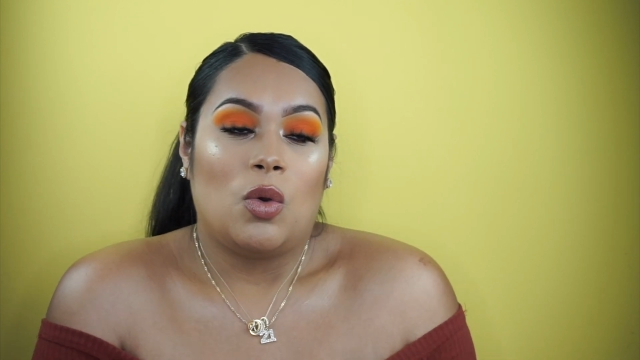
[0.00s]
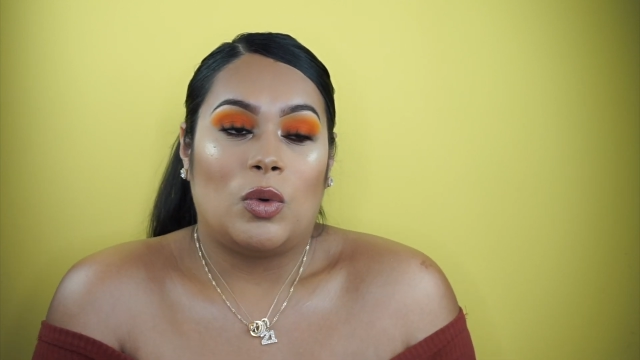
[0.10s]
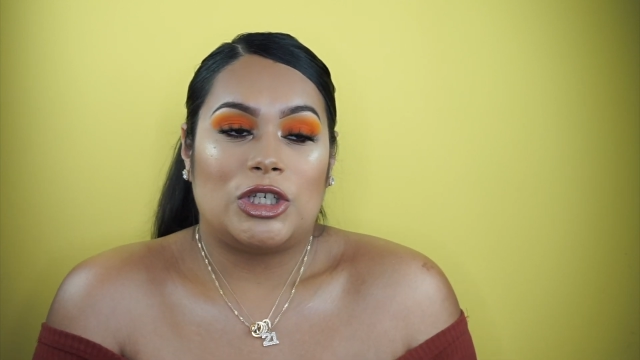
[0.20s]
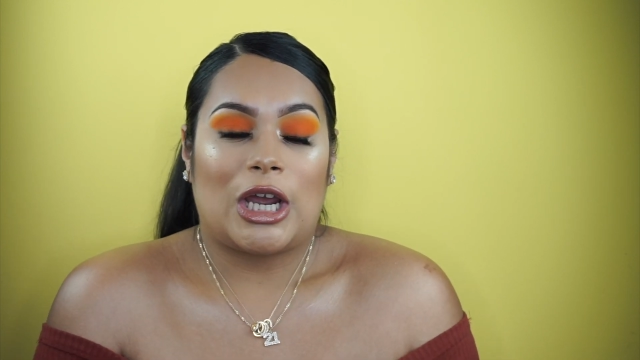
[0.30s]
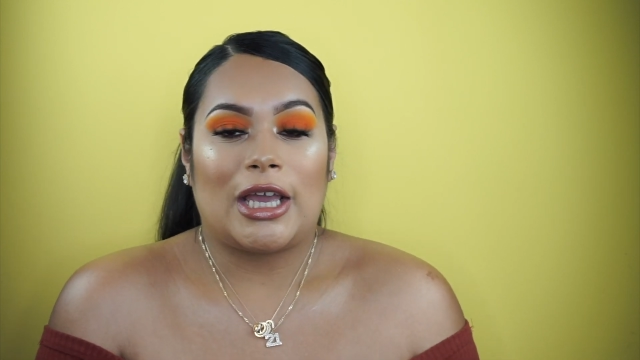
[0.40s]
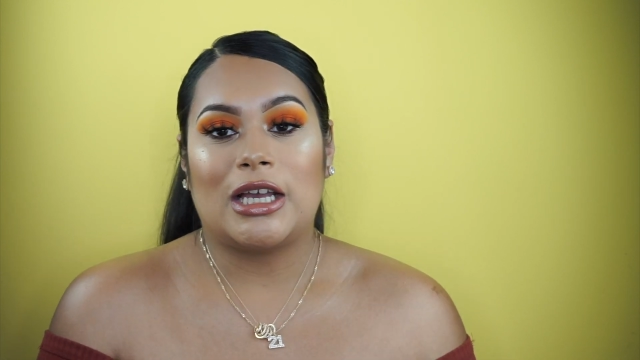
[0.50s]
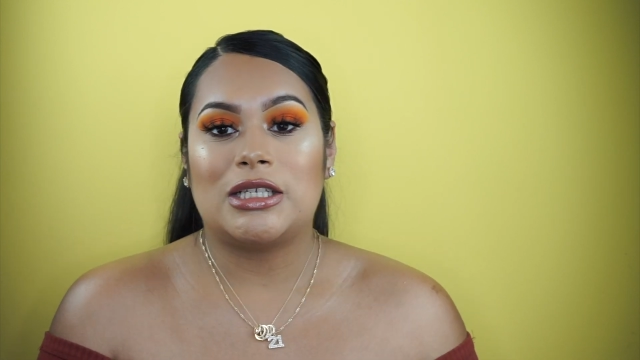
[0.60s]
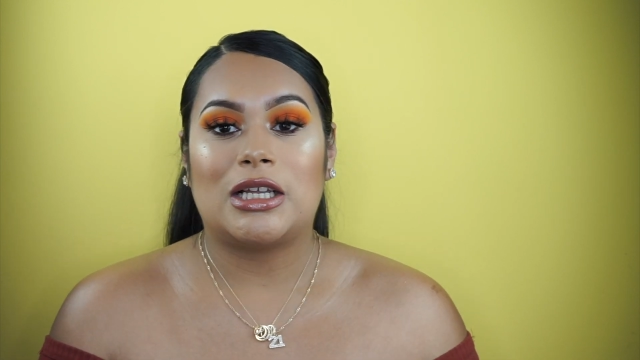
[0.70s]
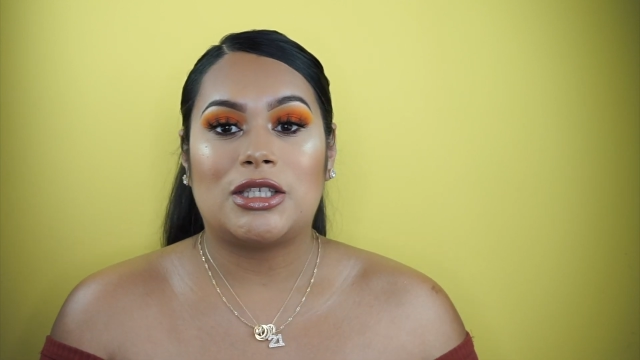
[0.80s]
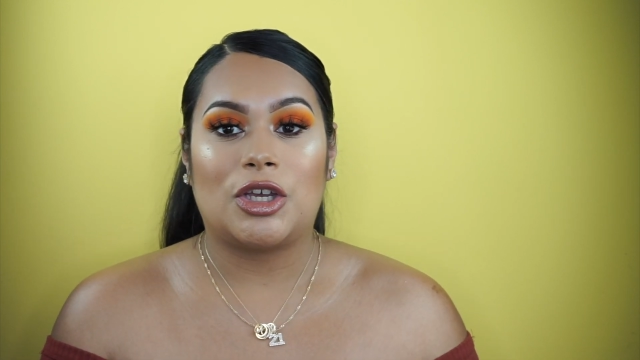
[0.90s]
which I guess
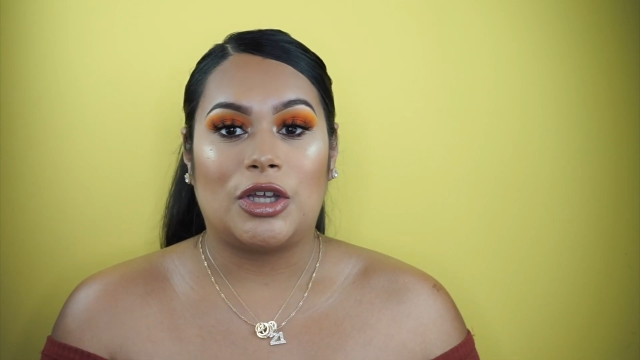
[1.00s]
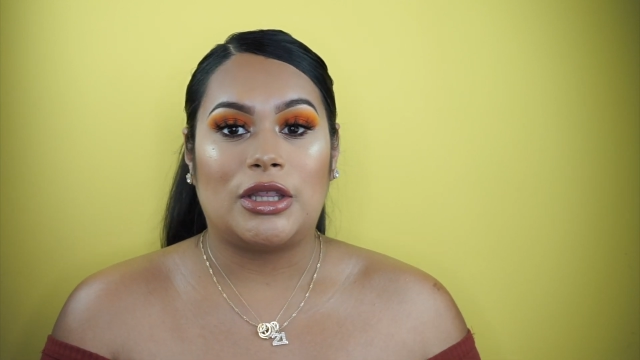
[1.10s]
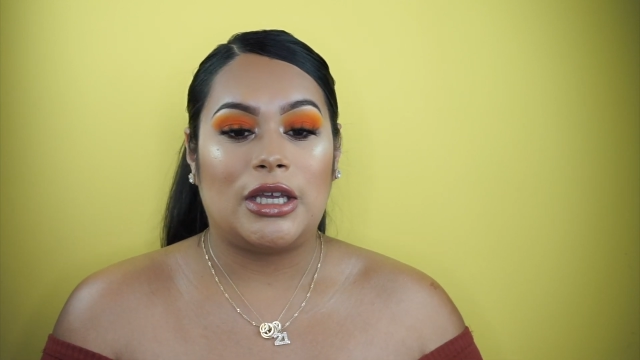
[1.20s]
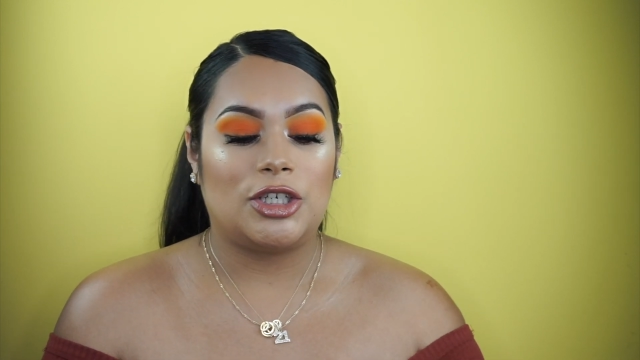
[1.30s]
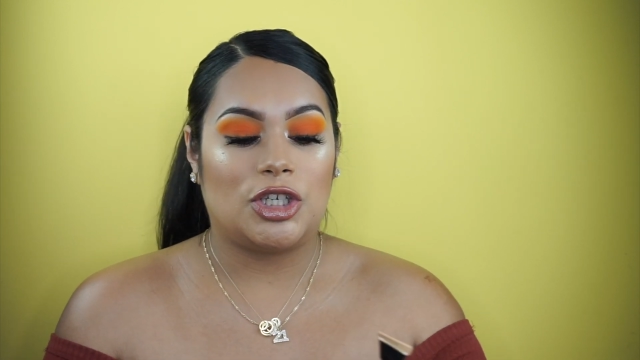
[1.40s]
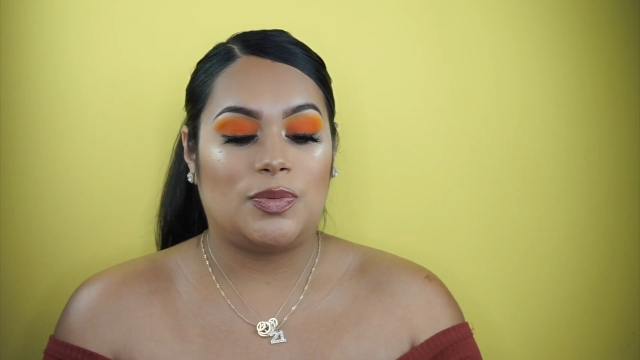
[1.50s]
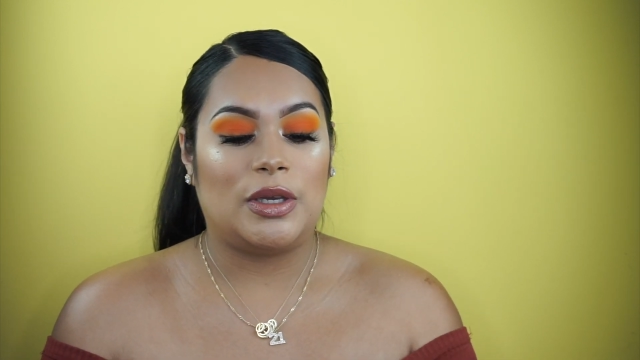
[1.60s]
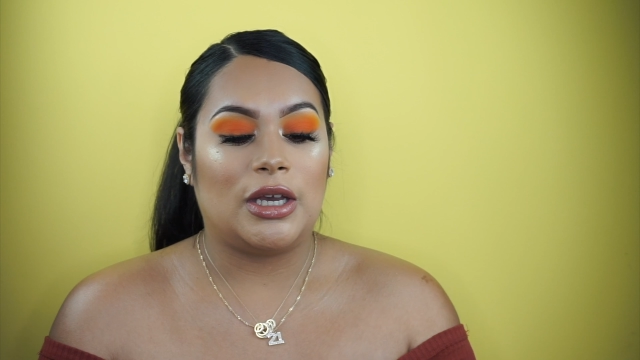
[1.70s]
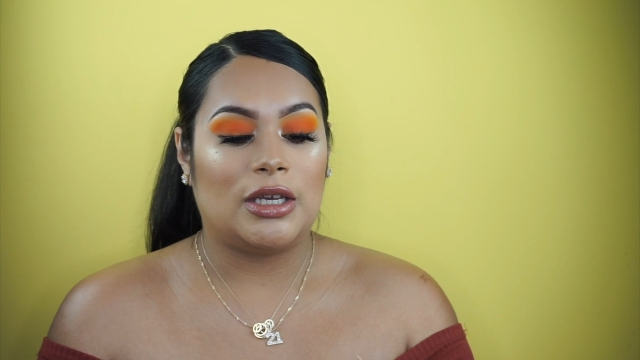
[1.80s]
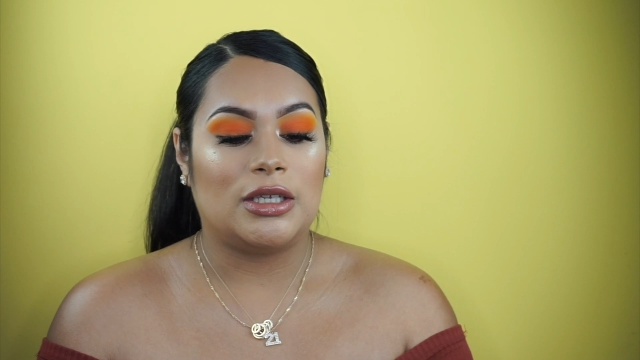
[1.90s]
that's a good thing, just
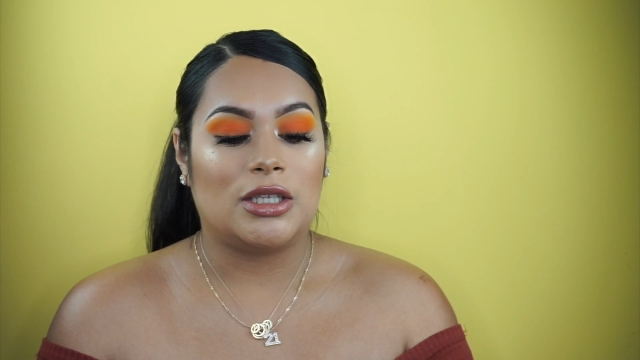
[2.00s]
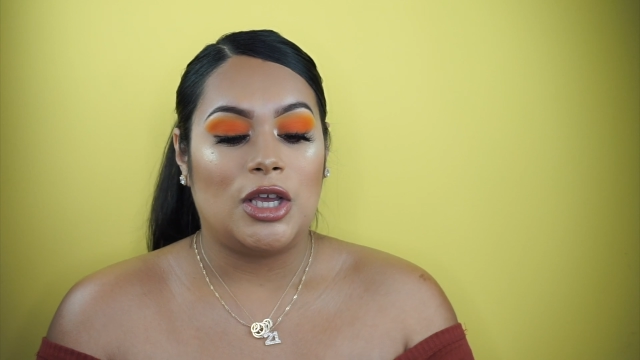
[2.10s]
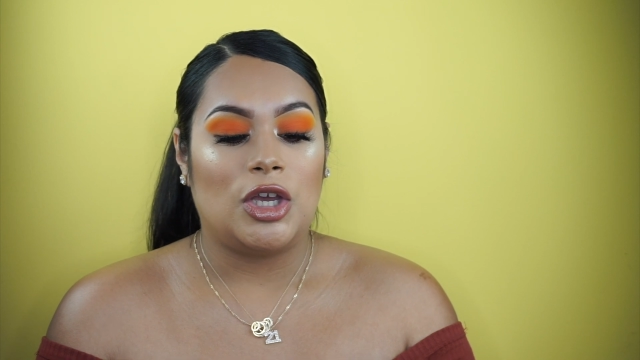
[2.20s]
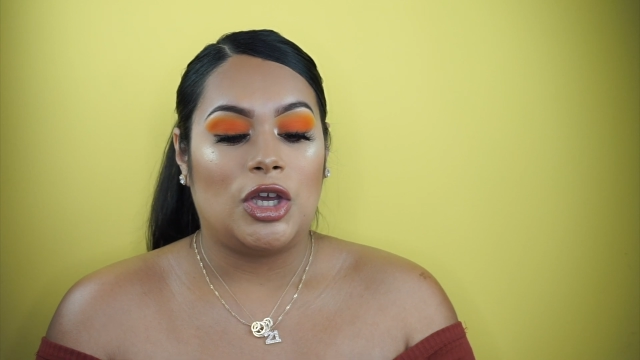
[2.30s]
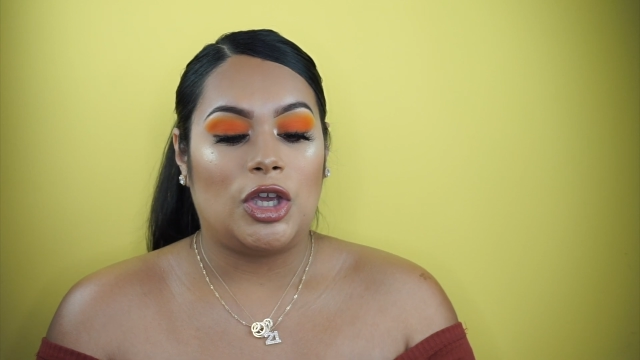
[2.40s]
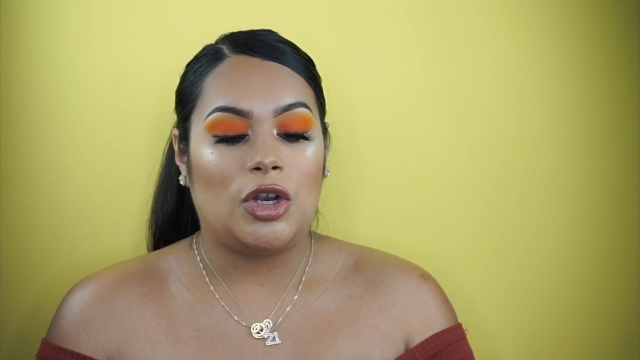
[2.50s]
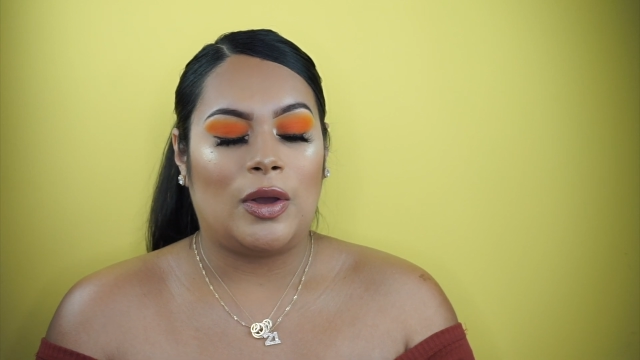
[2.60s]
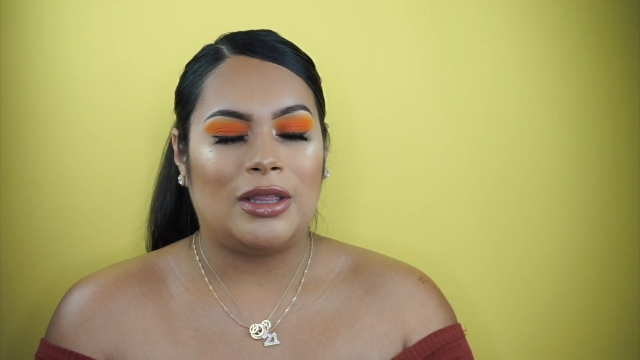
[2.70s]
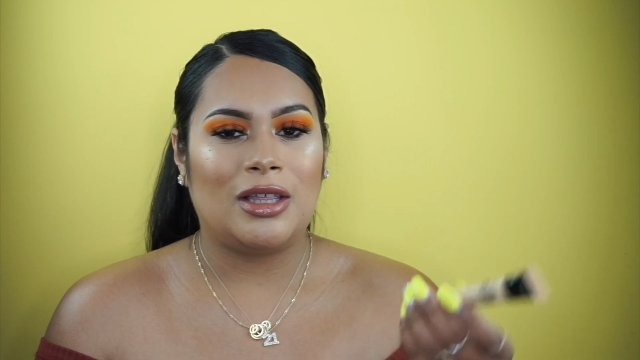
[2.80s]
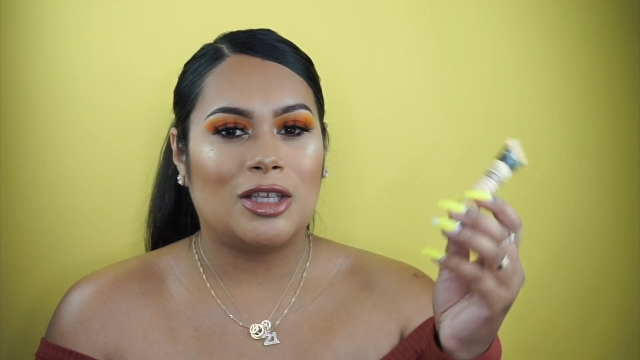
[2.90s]
because, you know,
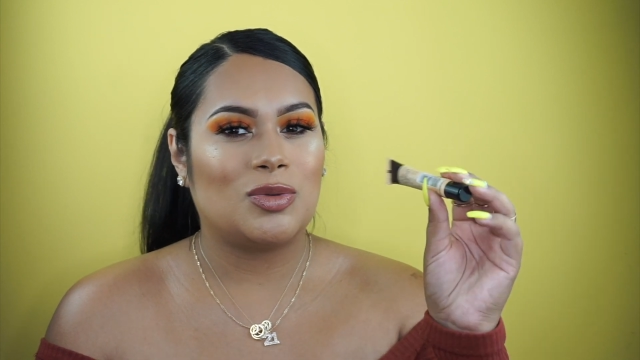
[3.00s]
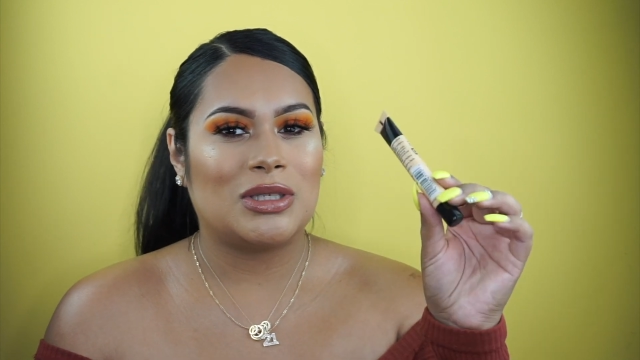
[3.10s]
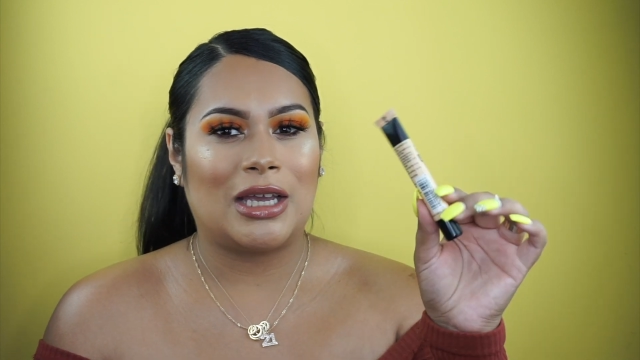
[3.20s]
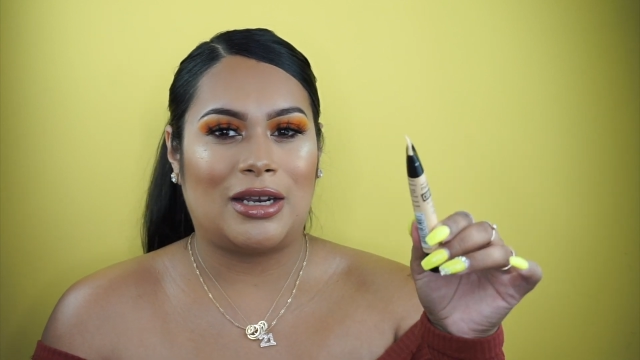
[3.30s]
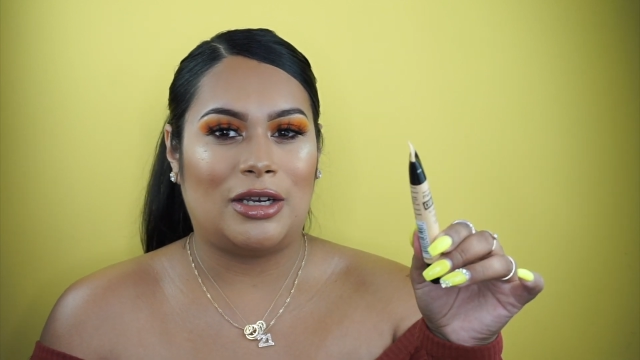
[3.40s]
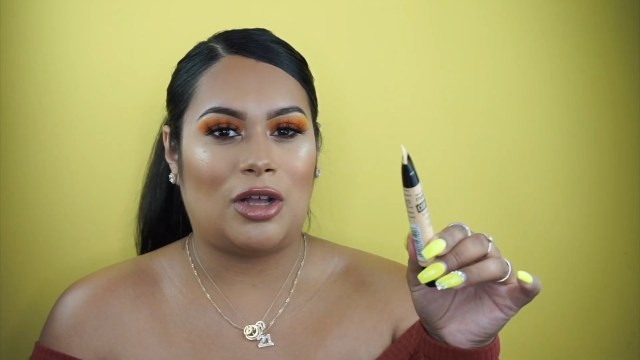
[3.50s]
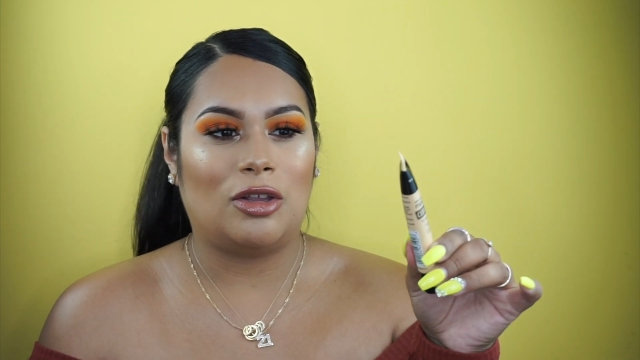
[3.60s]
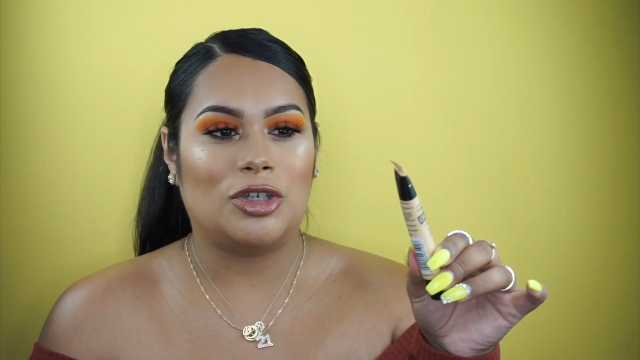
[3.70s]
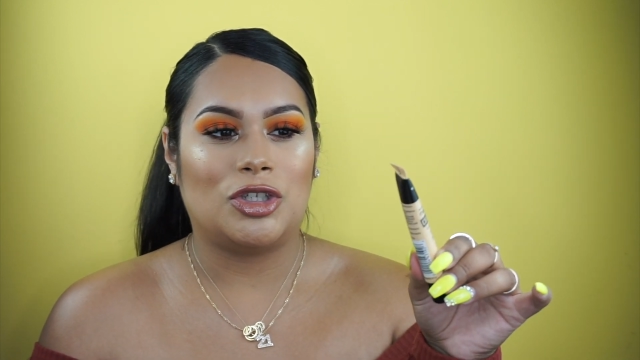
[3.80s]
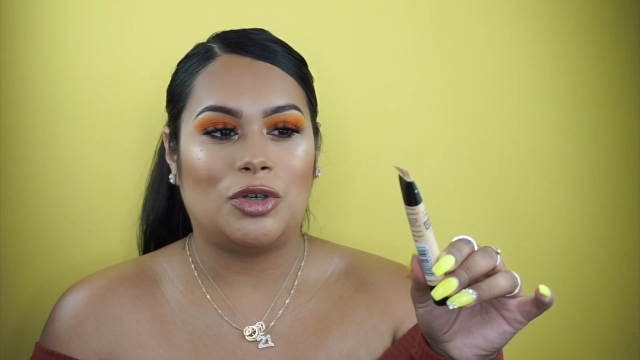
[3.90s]
I think this was like
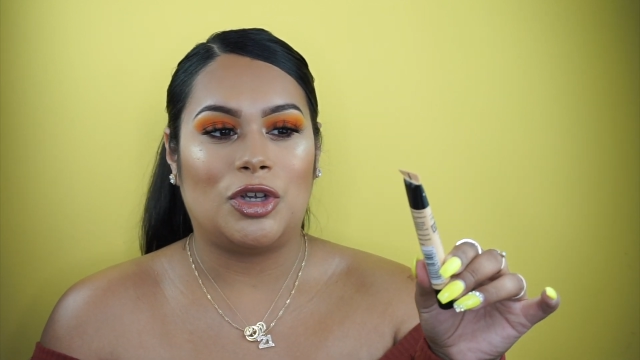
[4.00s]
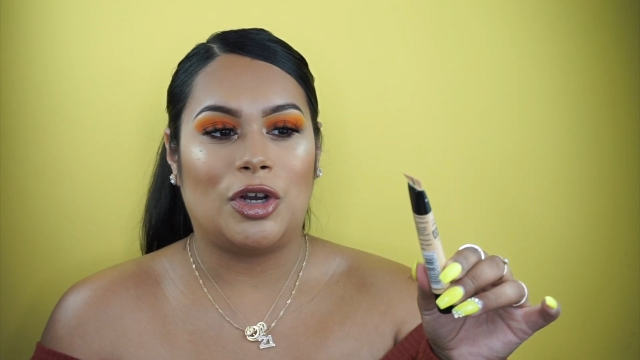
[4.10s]
$9, so